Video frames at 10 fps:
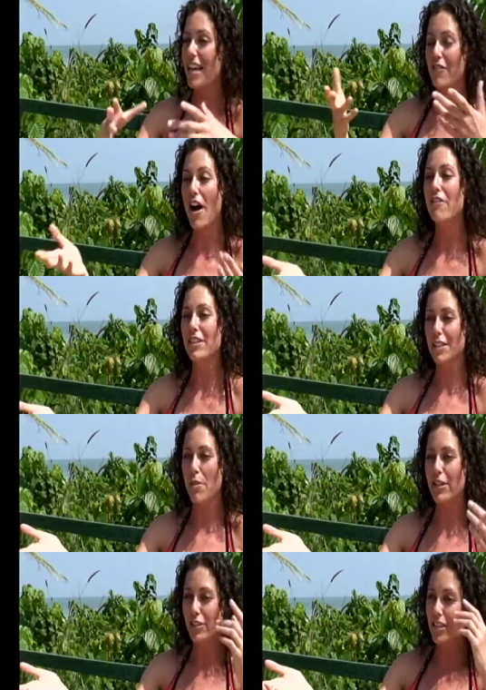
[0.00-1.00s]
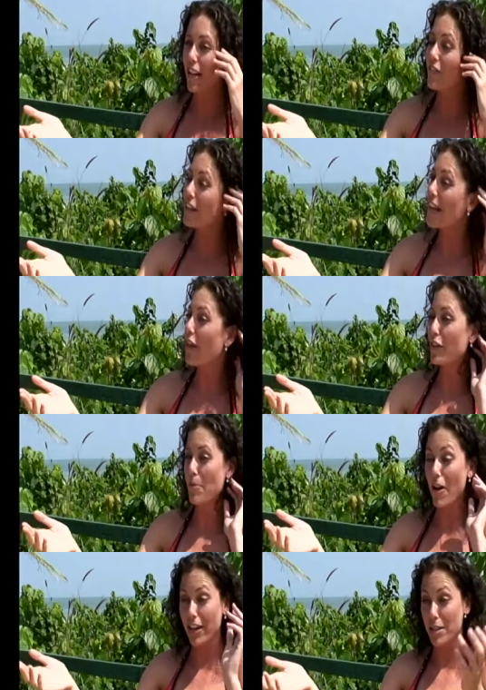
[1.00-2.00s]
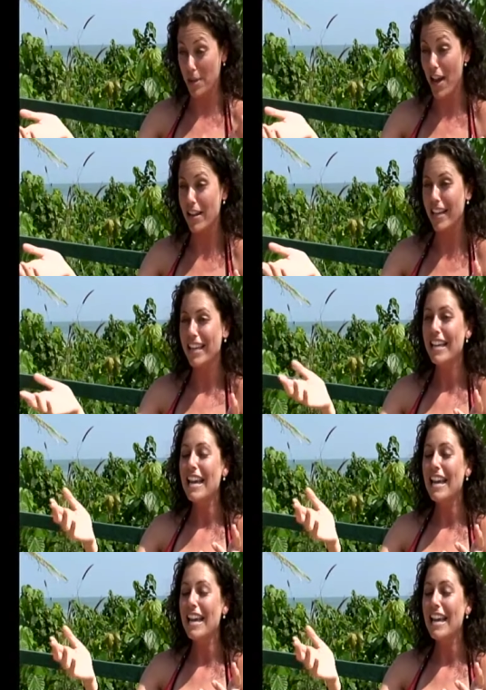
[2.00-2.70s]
I've obviously watched a ton of it now that I'm going to be on it,